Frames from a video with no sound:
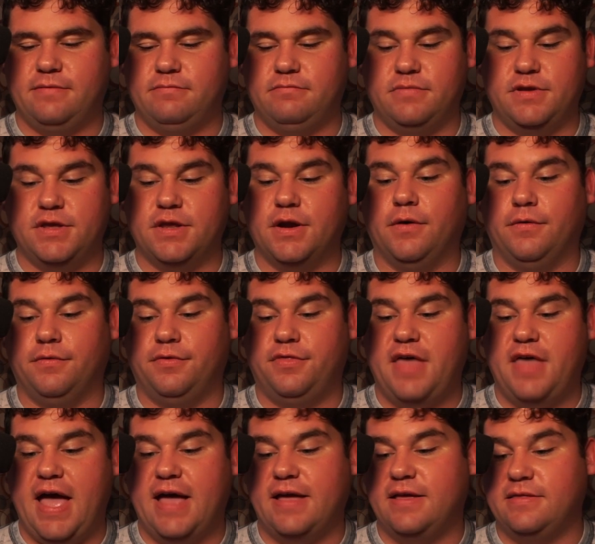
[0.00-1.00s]
you know,
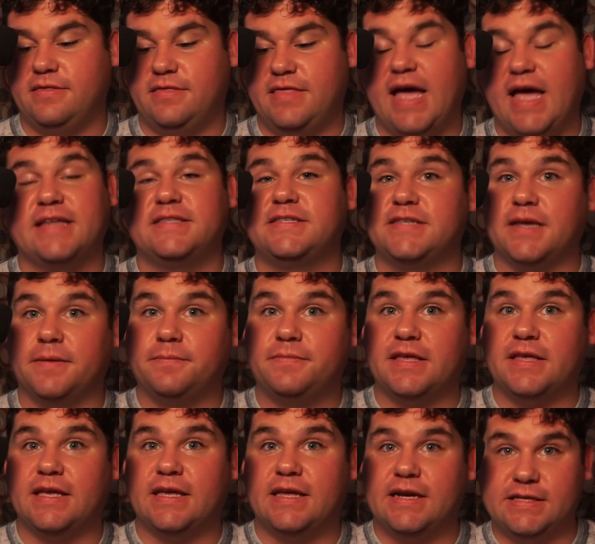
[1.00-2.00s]
that's
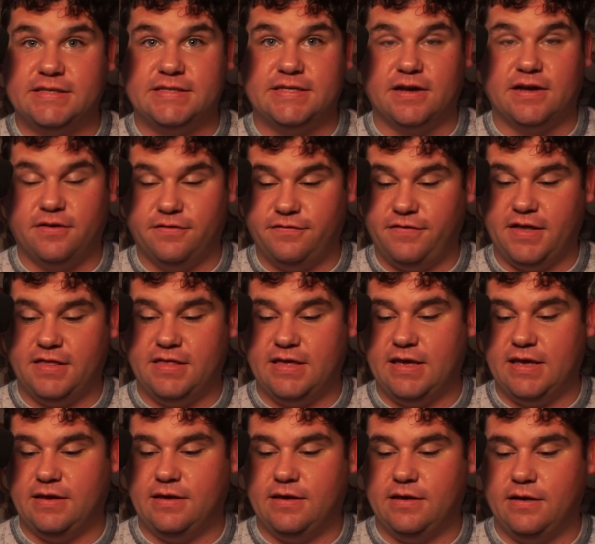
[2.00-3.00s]
something in itself, I
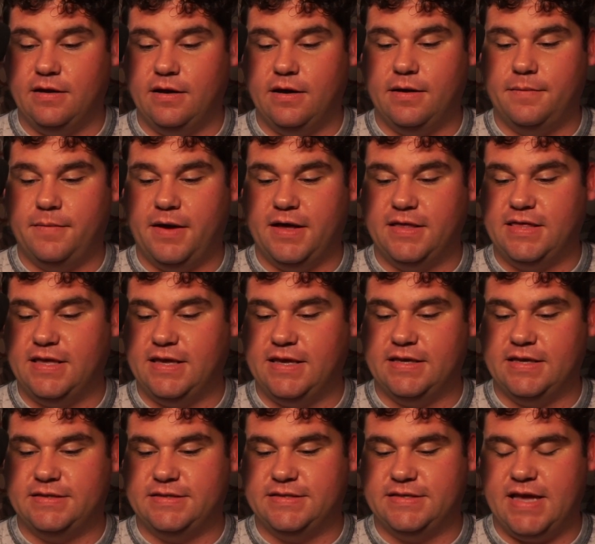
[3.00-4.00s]
think. I think
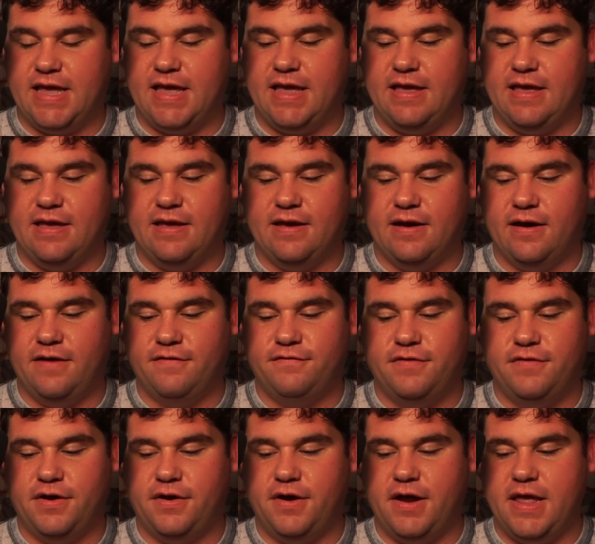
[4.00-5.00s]
it's a
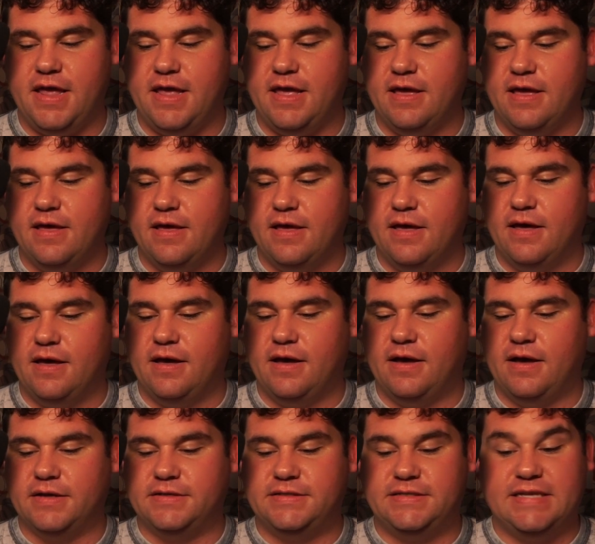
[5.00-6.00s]
very
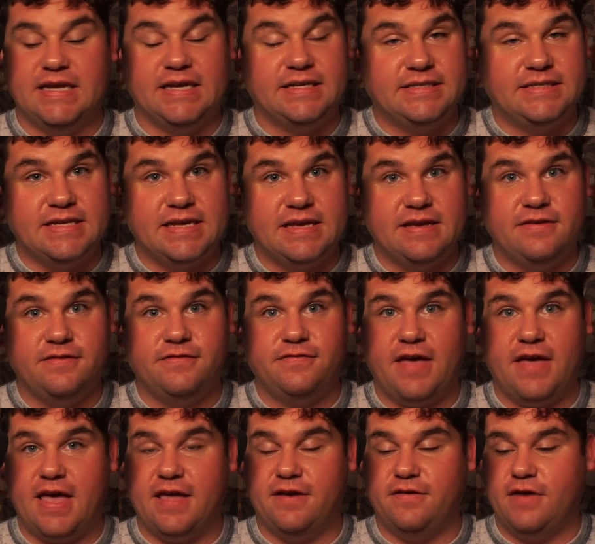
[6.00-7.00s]
addictive
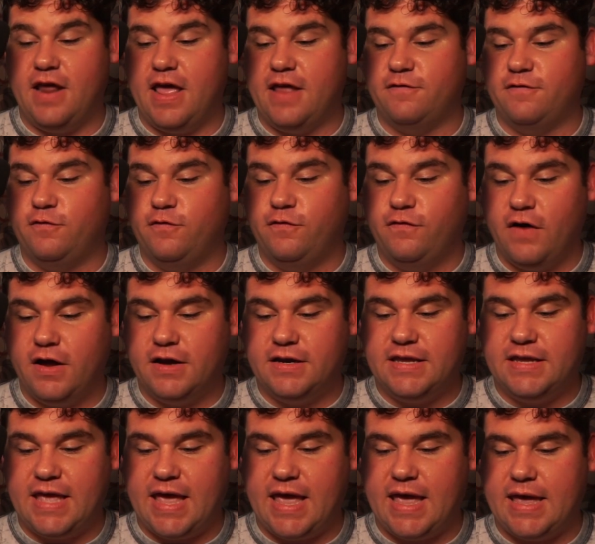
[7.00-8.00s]
and fun
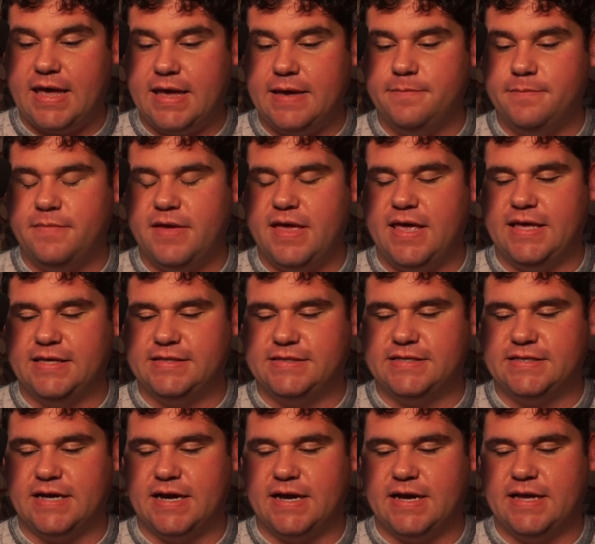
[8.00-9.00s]
game. It's
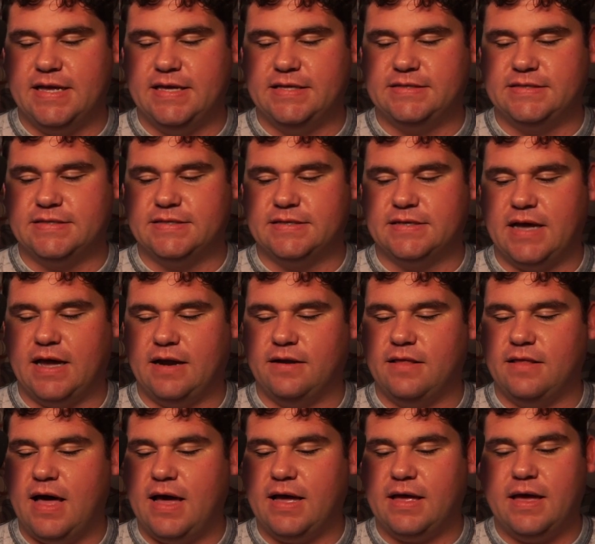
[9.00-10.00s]
got a
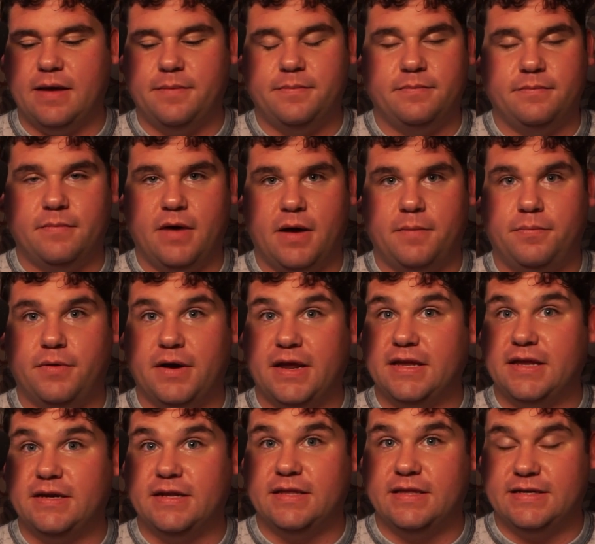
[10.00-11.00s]
lot
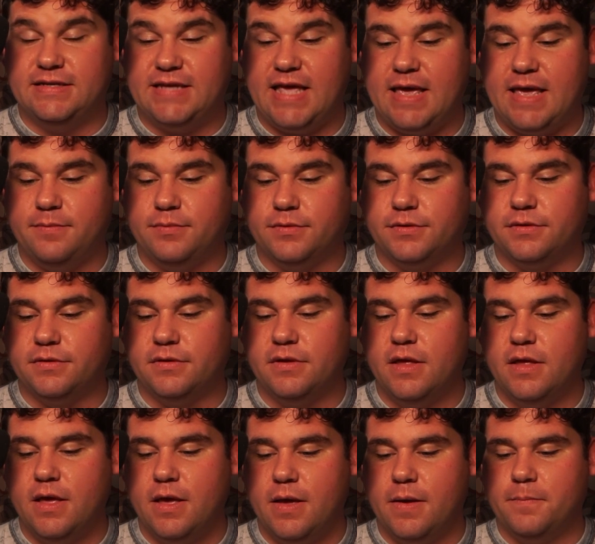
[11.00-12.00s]
bringing to the table,
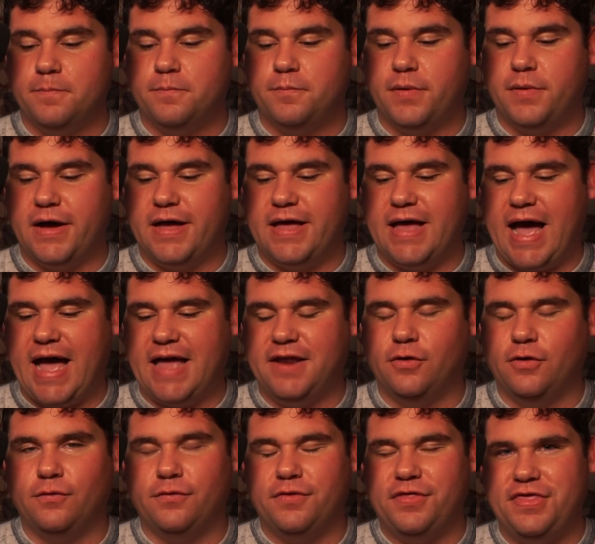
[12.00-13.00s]
but I
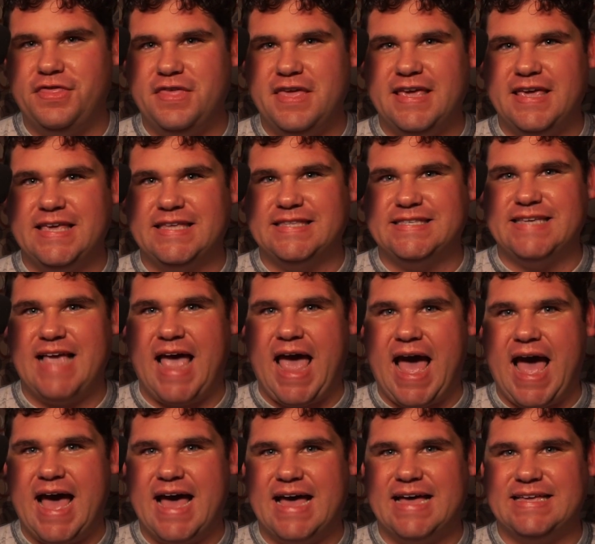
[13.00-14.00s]
don't think it's
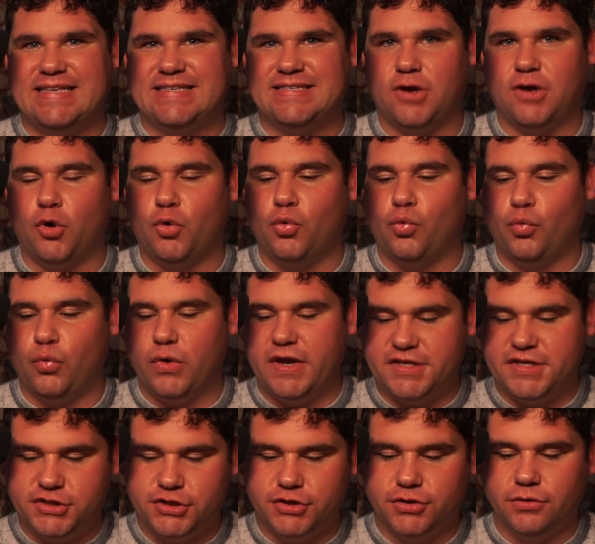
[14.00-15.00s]
as
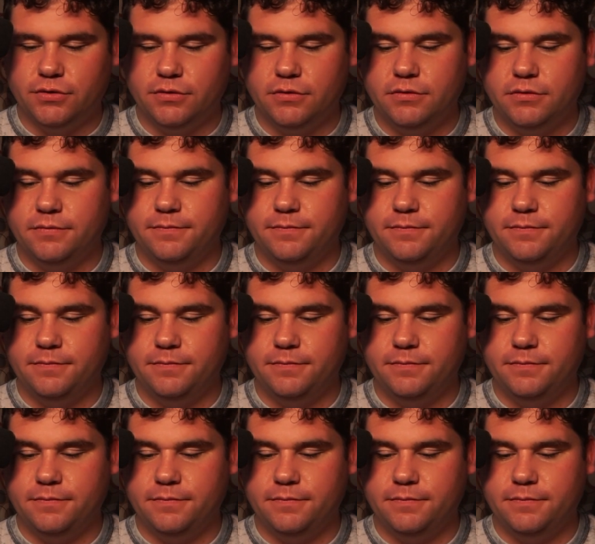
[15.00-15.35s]
original